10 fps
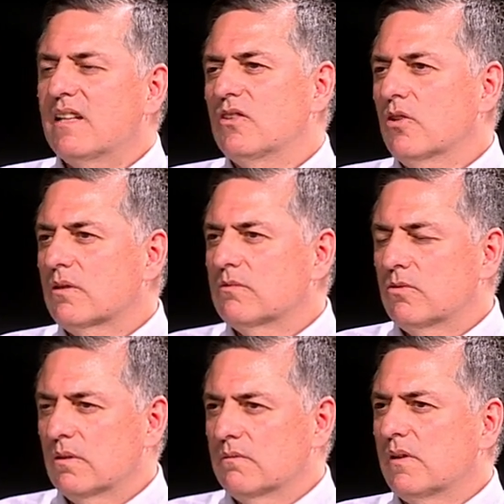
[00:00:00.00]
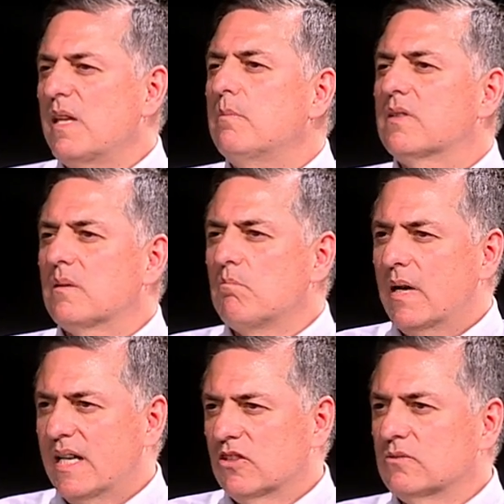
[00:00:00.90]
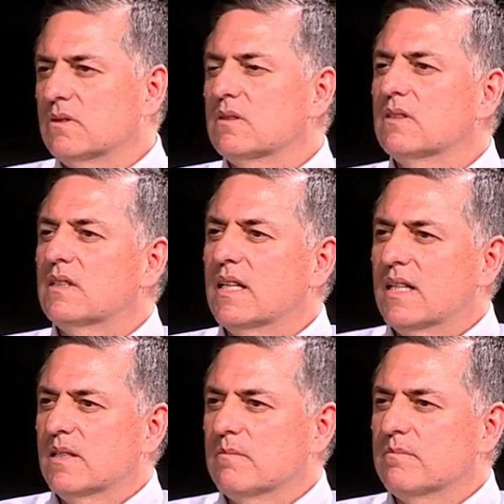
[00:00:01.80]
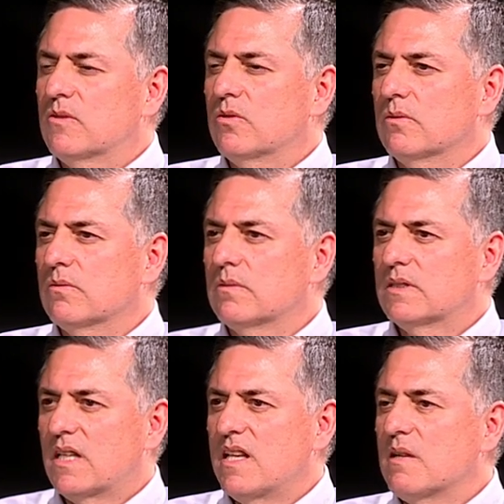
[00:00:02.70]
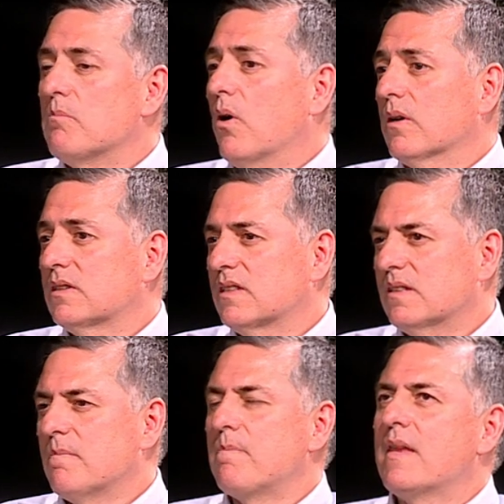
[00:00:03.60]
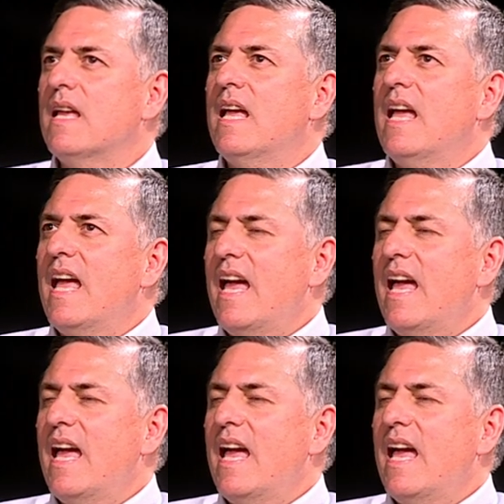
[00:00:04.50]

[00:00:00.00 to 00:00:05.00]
and took sort of leaps and bounds um, to study in Boston mm -hmm.